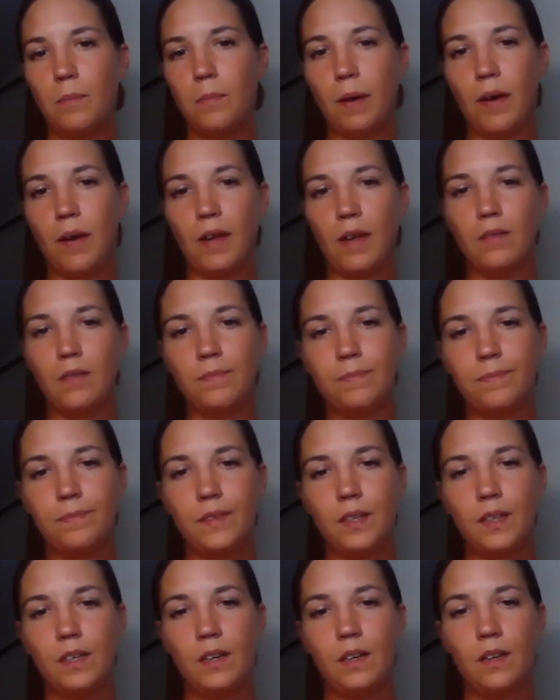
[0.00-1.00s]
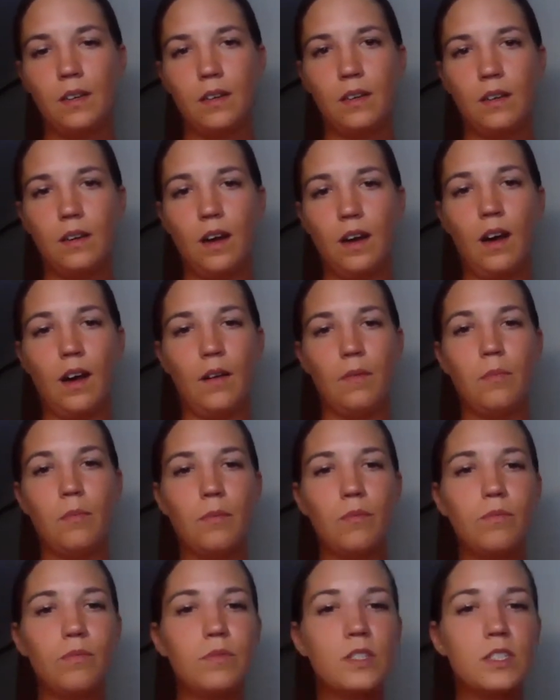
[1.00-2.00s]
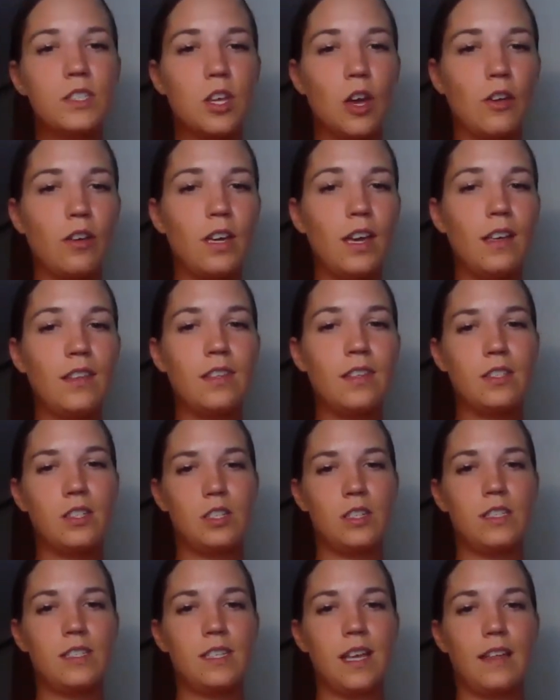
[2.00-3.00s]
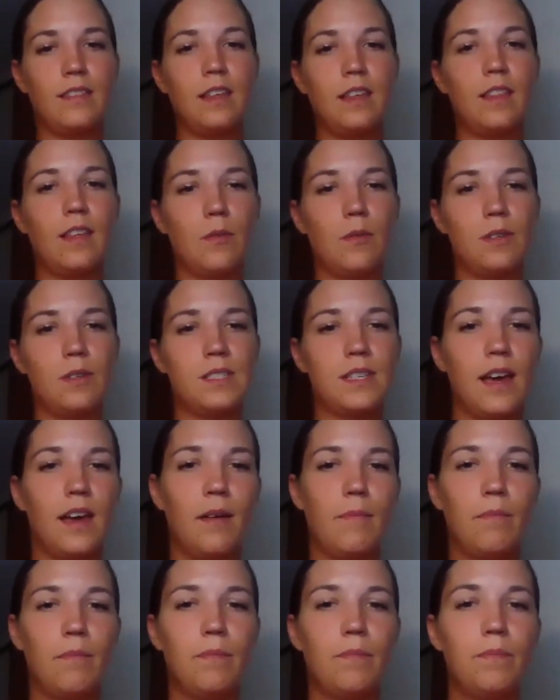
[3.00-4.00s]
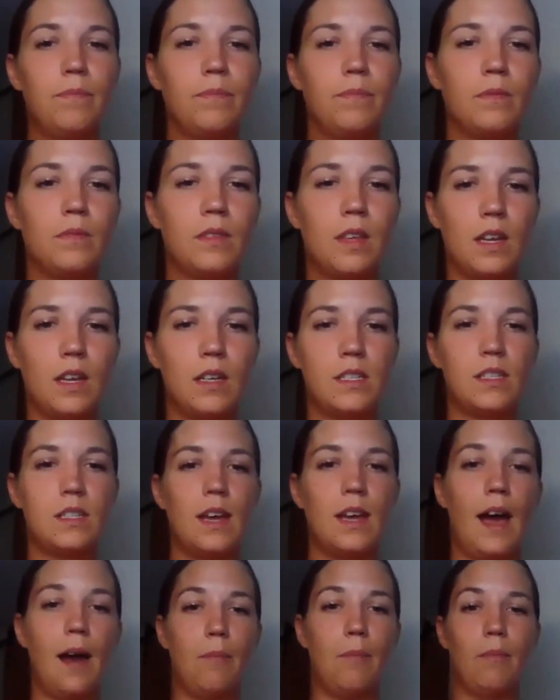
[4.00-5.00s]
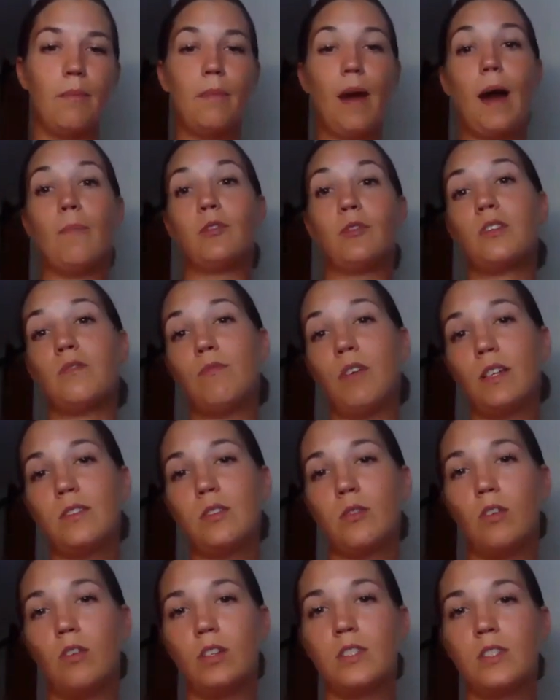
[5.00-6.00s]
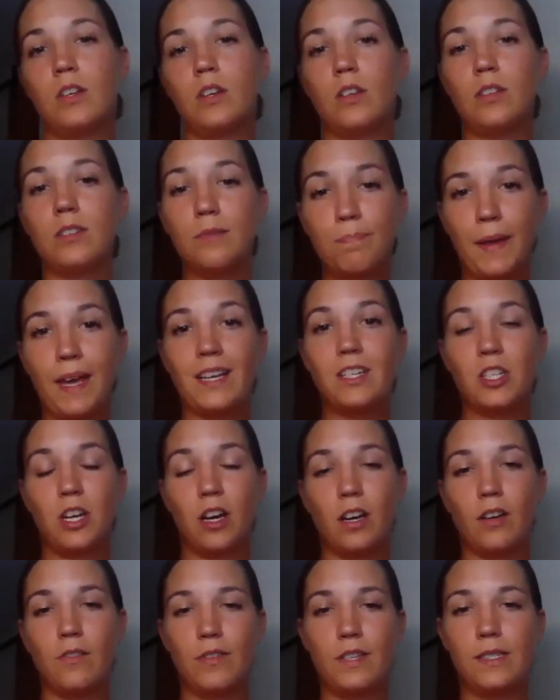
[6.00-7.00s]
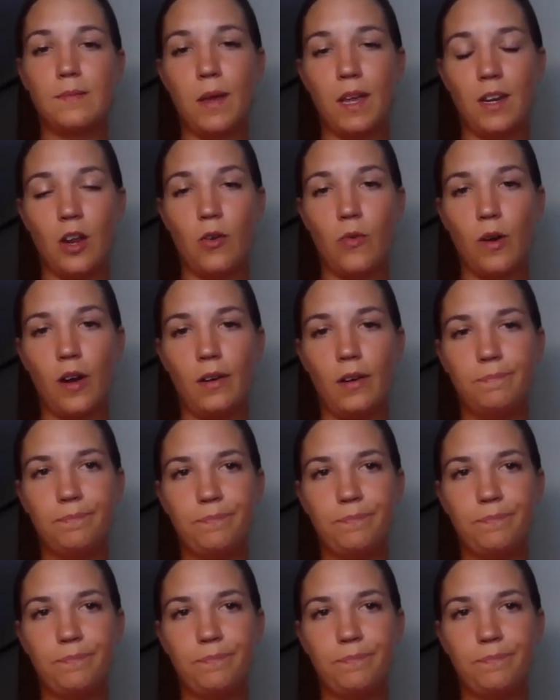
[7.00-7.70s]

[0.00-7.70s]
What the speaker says: So Keith has just said that there was that Hamilton Russell lost a big chunk of his Pinot Noir.